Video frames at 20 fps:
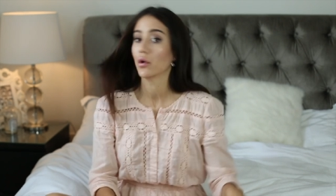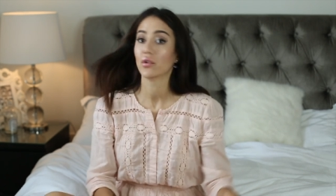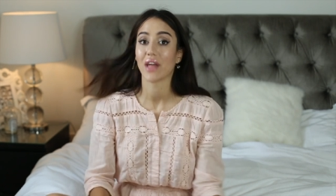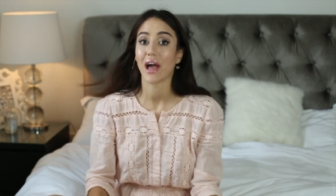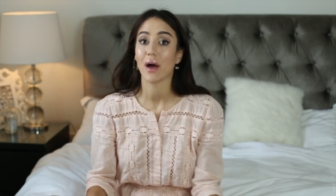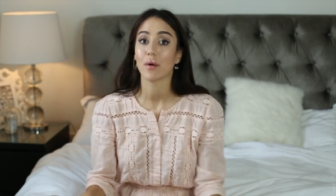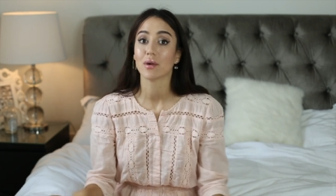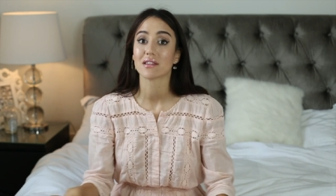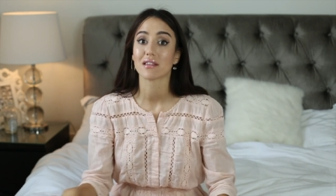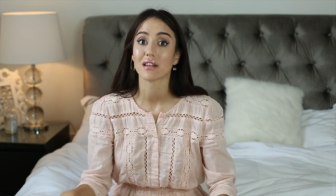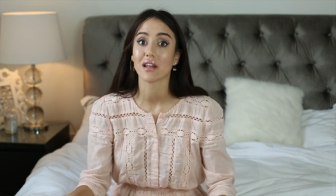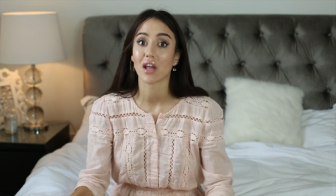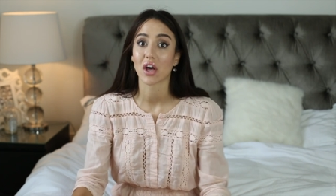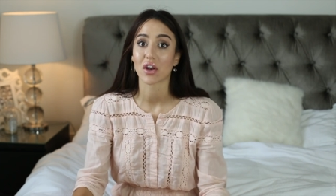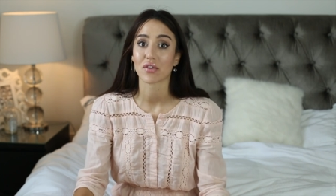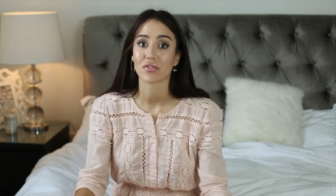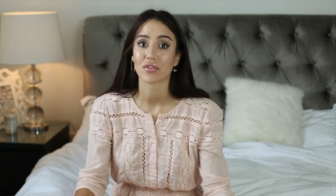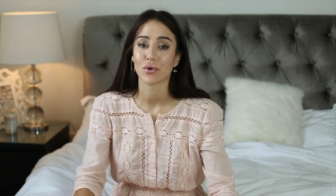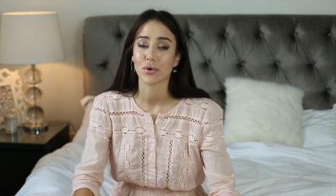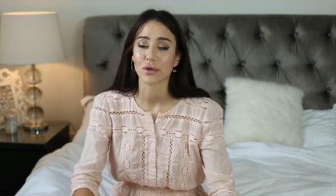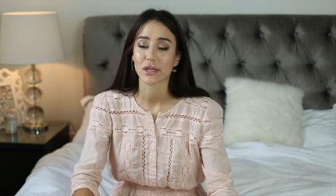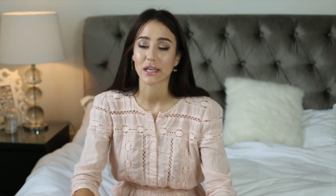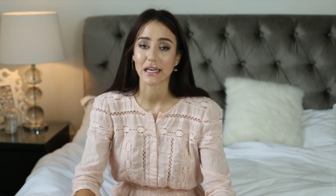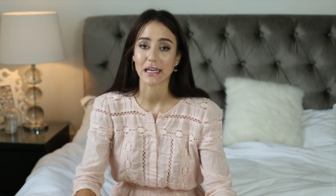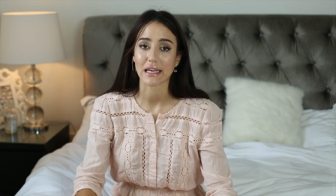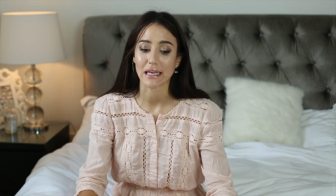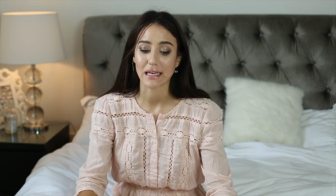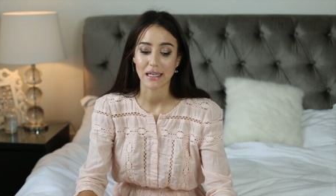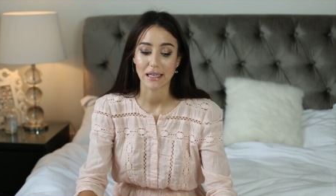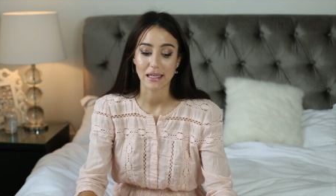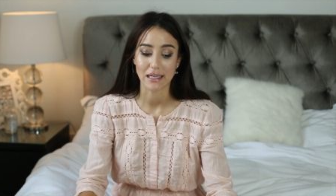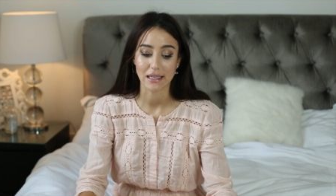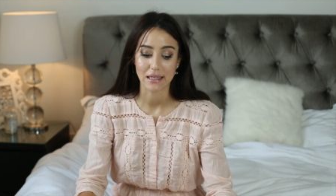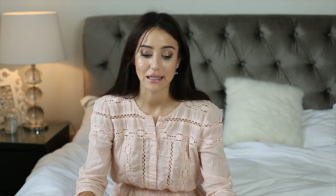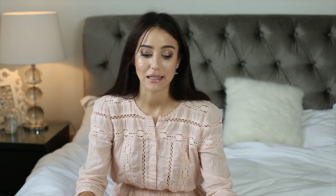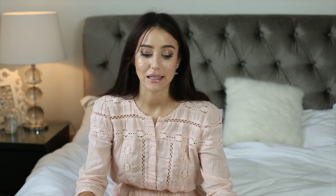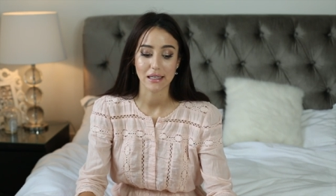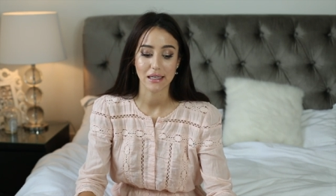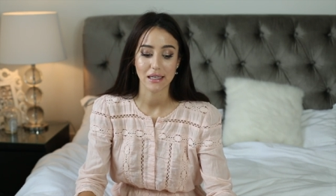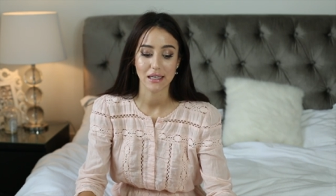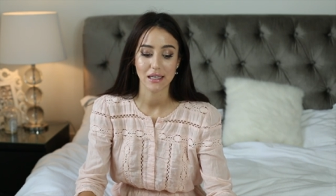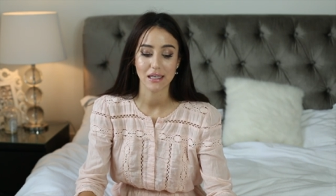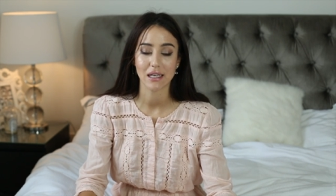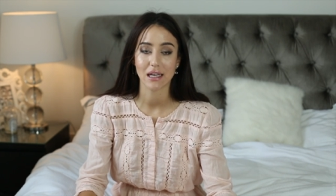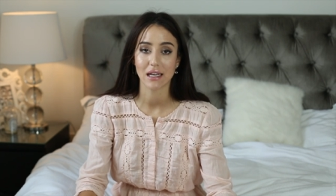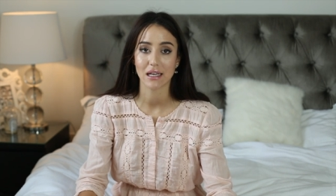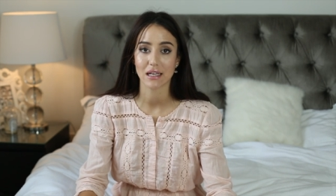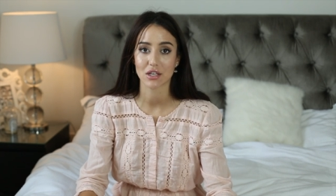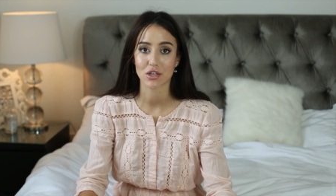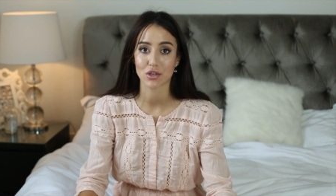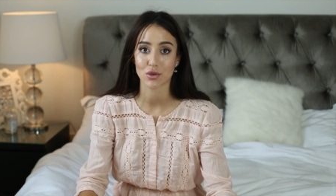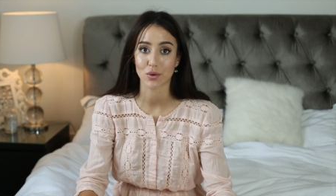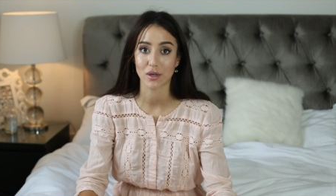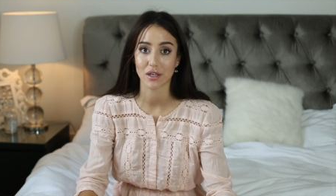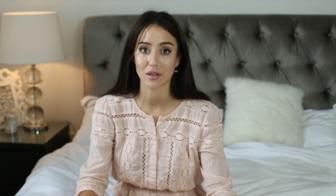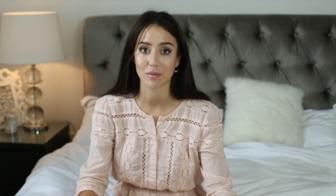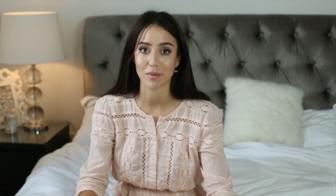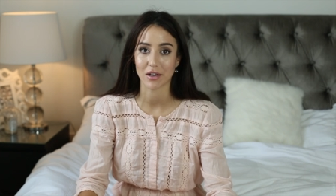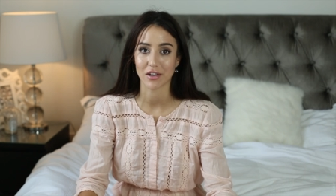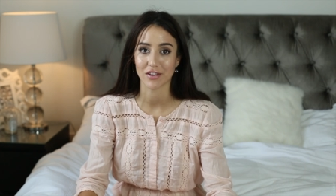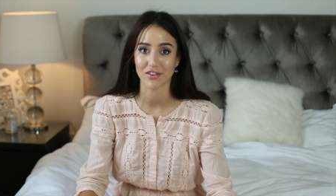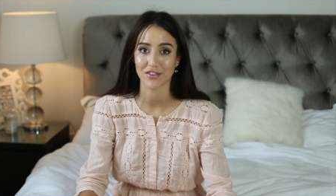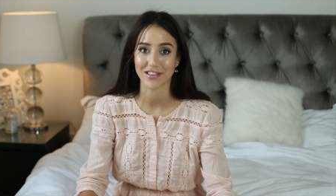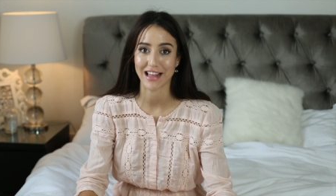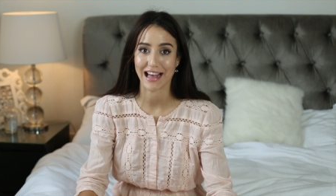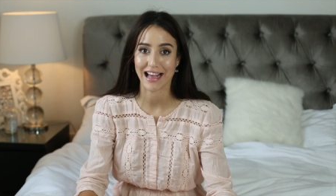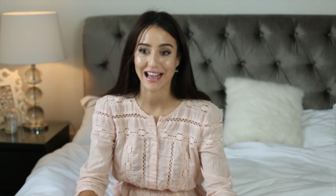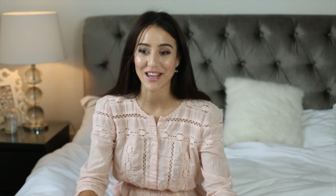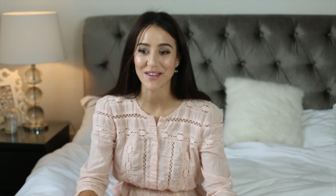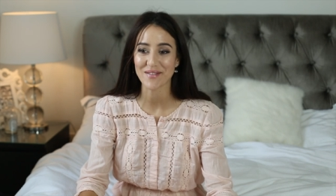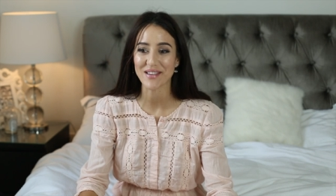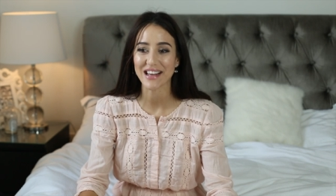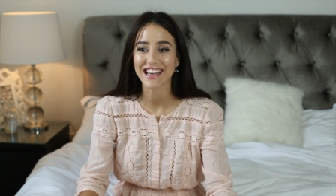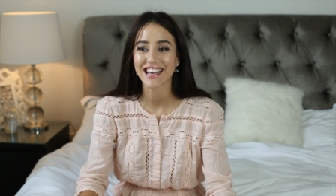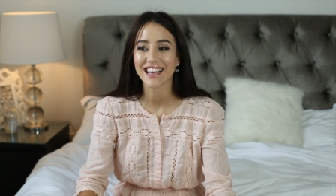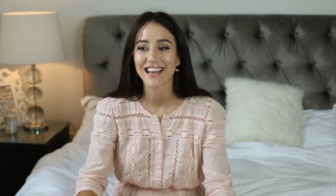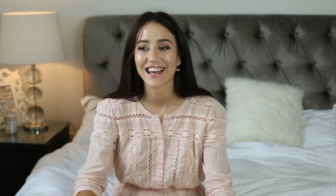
That was a lot of talking in short period of time.